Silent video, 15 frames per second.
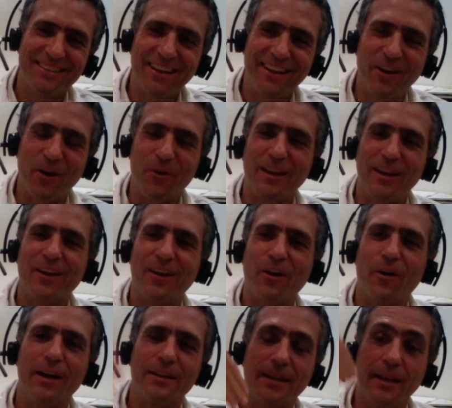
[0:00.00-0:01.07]
let it go,
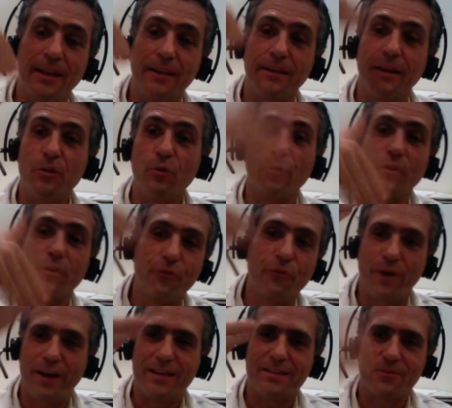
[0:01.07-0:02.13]
and then you
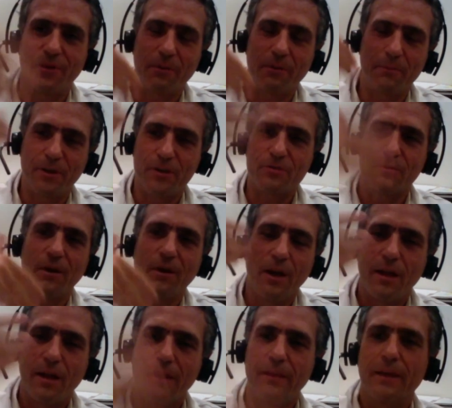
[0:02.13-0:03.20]
rephrase, right? Because
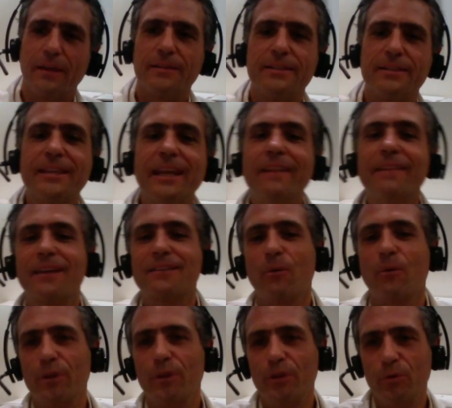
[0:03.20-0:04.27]
the syntax
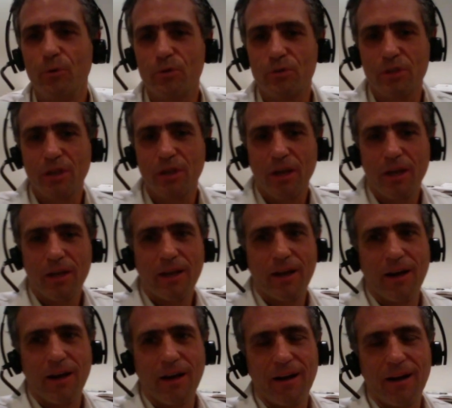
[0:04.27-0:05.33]
that we use,
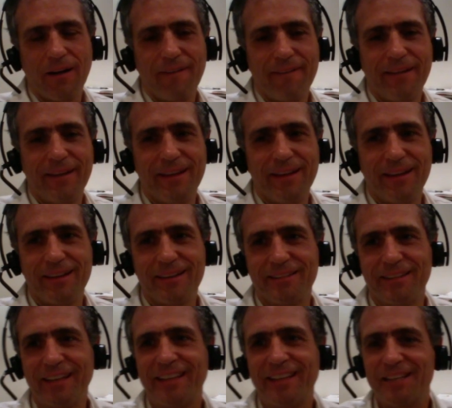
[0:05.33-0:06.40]
it
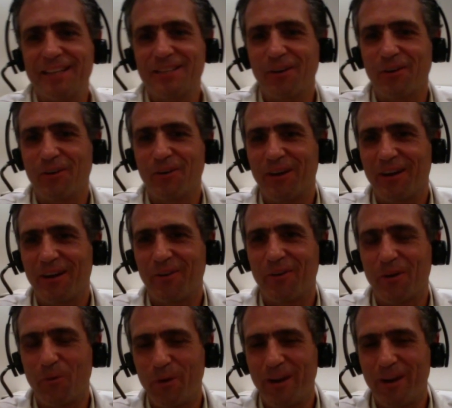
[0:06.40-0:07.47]
dictates our
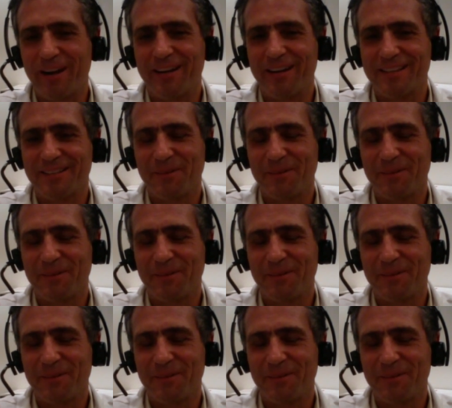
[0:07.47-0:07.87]
awareness,